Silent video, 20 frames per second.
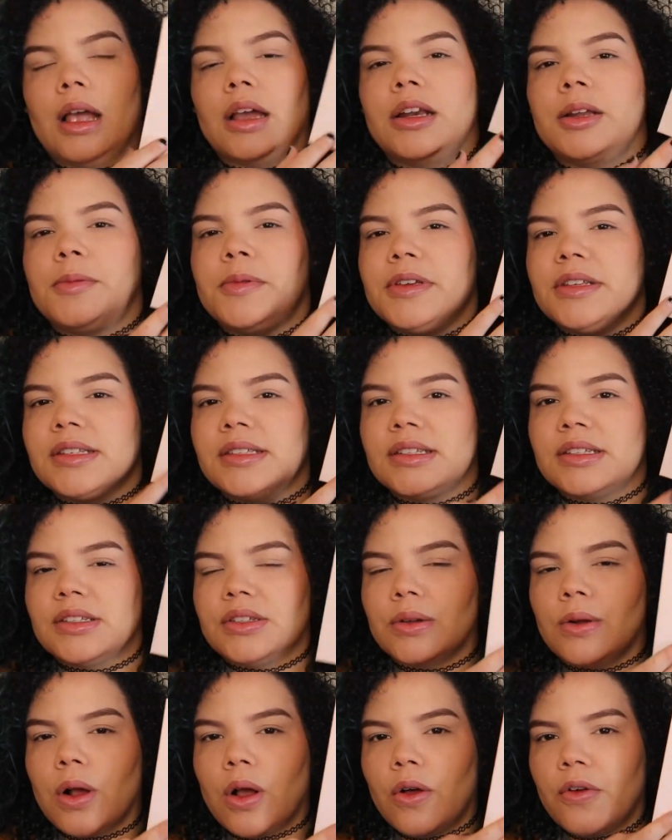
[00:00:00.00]
I'm gonna be using the
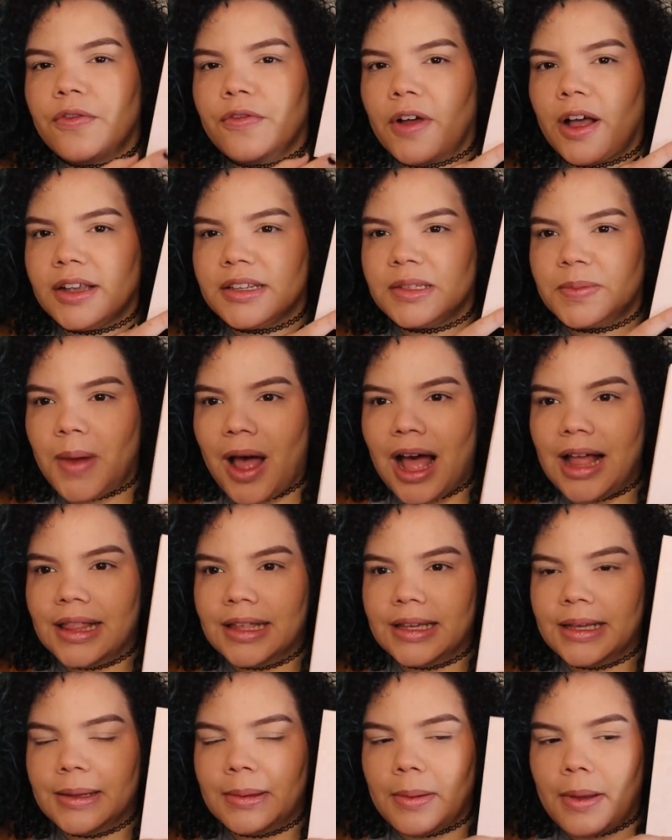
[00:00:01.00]
Stone Cold Fox
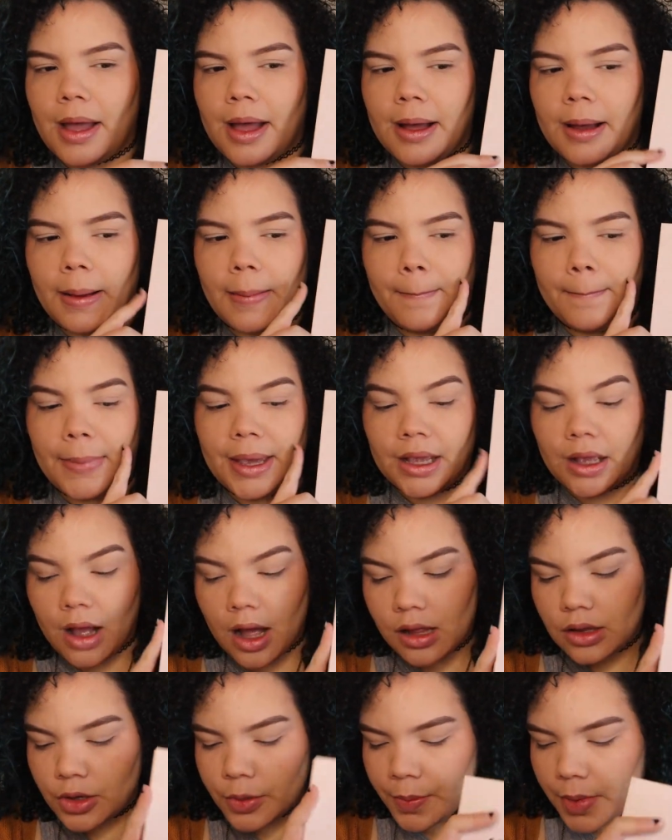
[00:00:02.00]
palette by
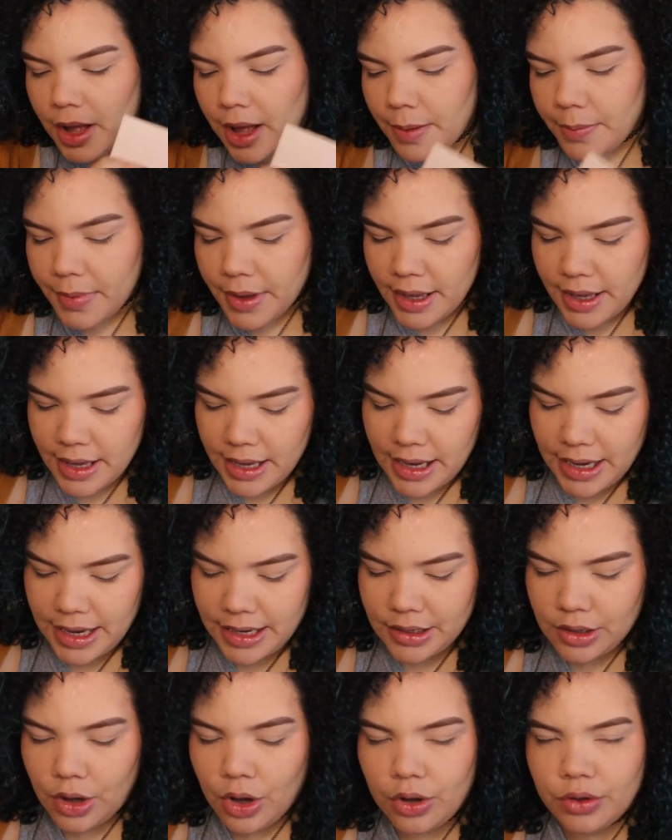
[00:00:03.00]
ColourPop,
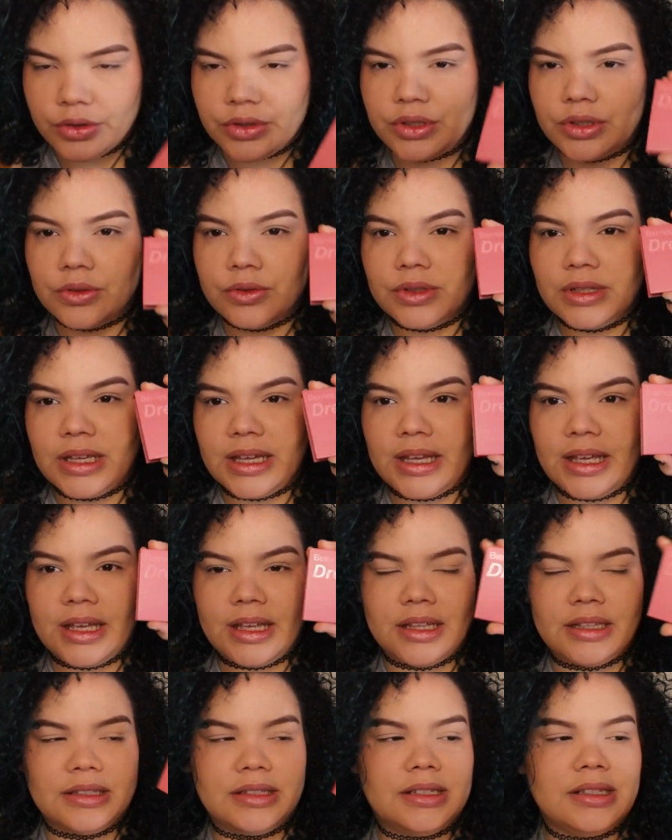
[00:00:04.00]
and also
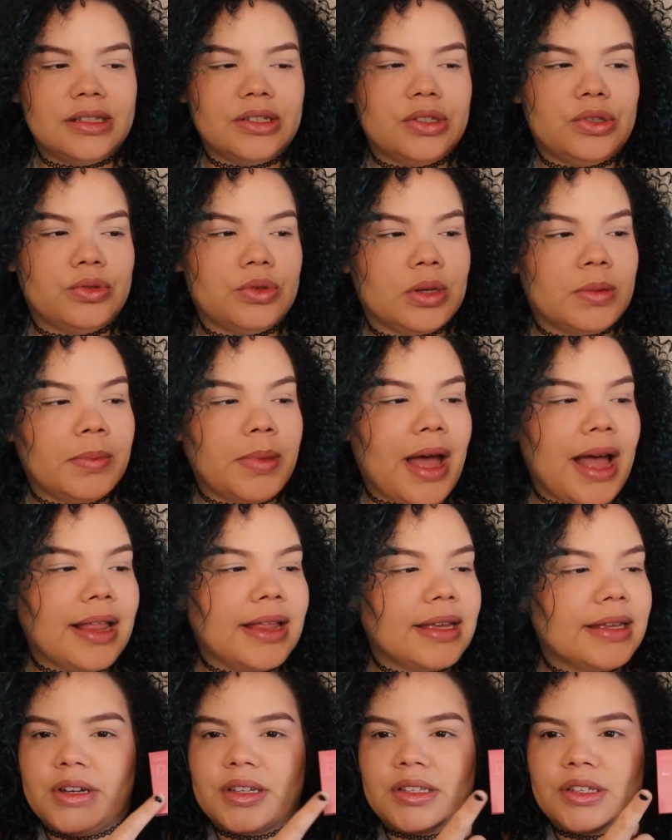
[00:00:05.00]
this Dream
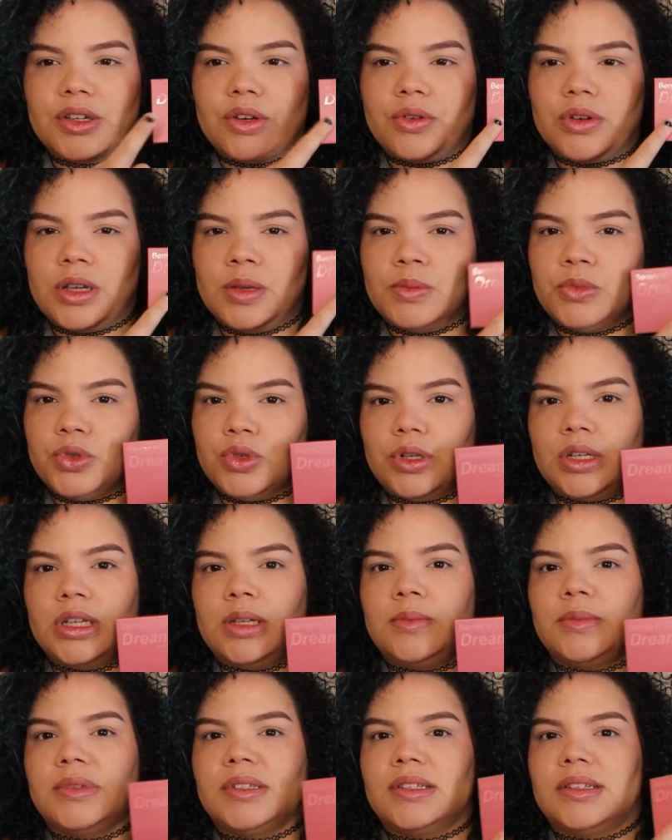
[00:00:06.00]
palette, Berries and Cream
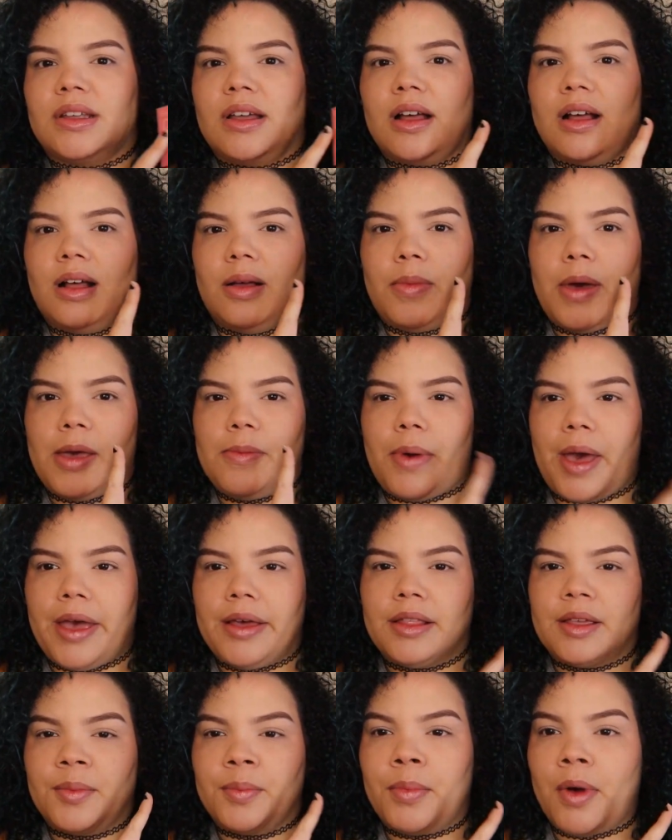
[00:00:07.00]
Dreams by
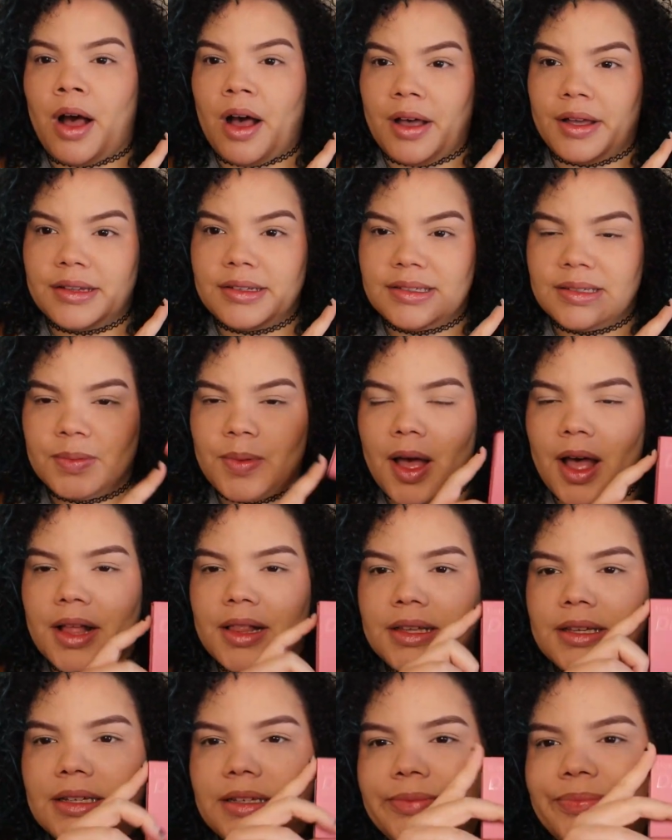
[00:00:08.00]
Violet Boss
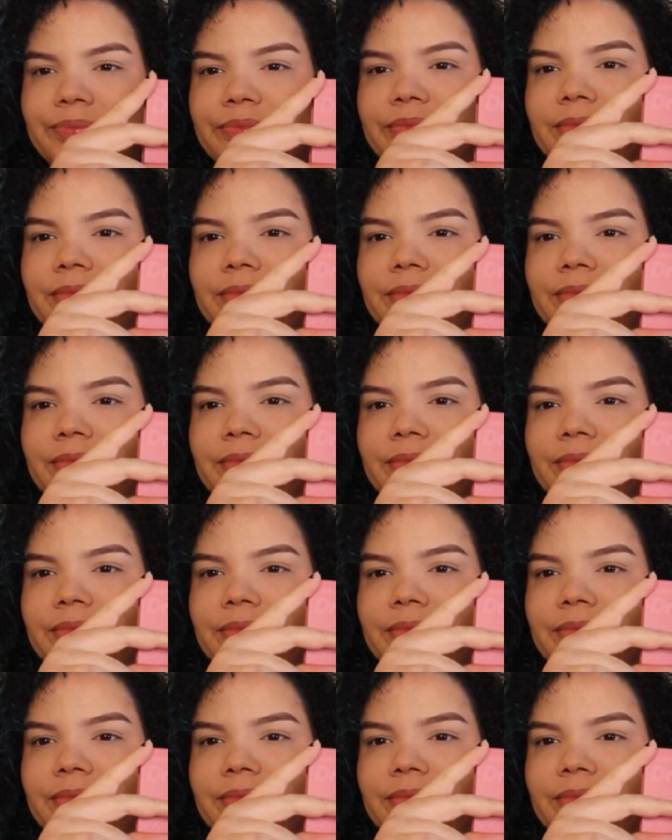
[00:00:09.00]
palette.